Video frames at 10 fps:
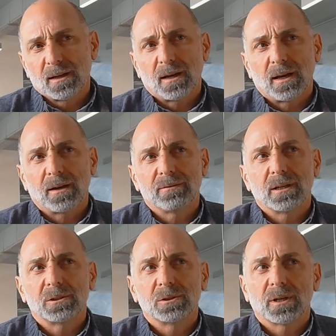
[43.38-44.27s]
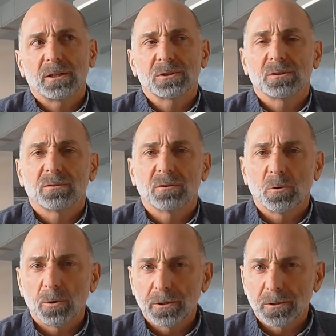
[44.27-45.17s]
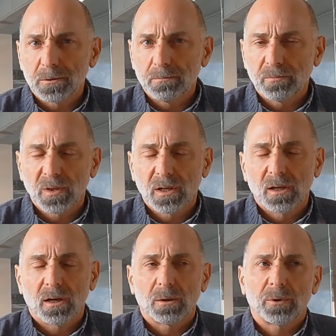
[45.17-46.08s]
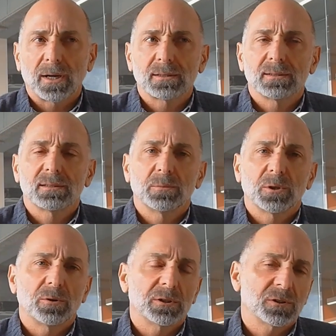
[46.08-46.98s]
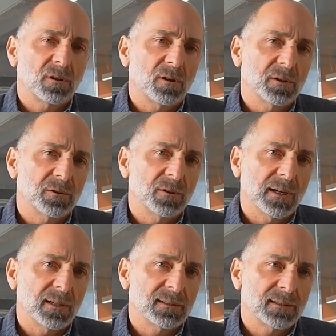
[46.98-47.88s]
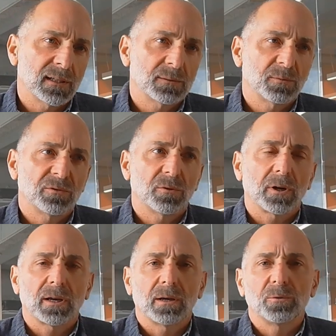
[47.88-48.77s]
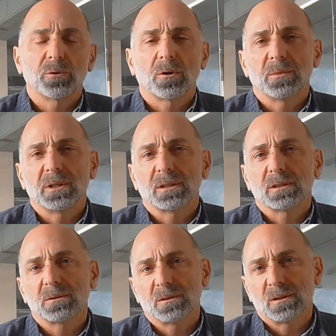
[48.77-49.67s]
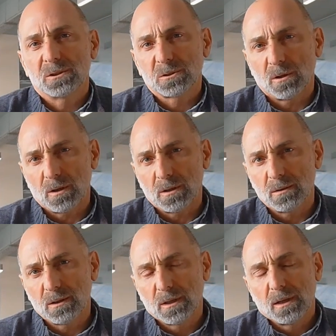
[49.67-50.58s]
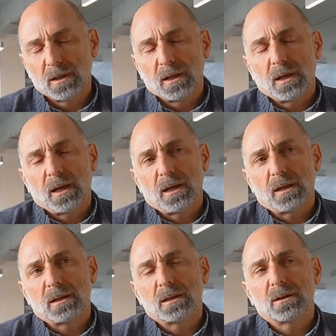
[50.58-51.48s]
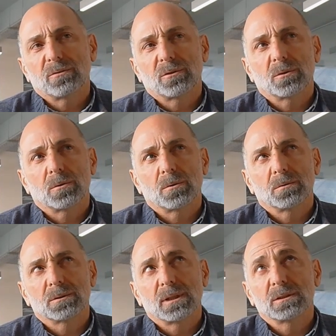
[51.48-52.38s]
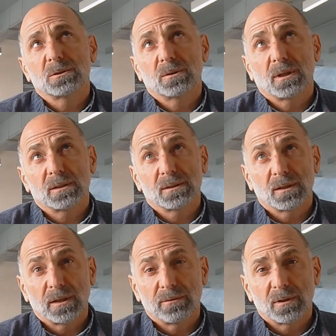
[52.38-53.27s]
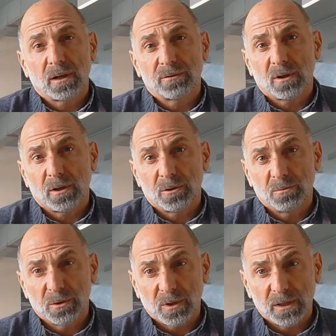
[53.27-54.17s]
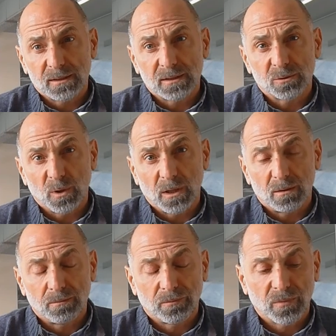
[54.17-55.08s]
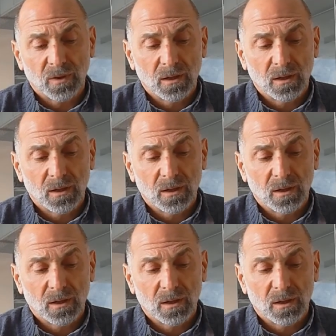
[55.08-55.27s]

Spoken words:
I have the education of a lawyer. I practiced immigration law in the United States before I came to Armenia to teach law. And since 2011, I've taught human rights as well.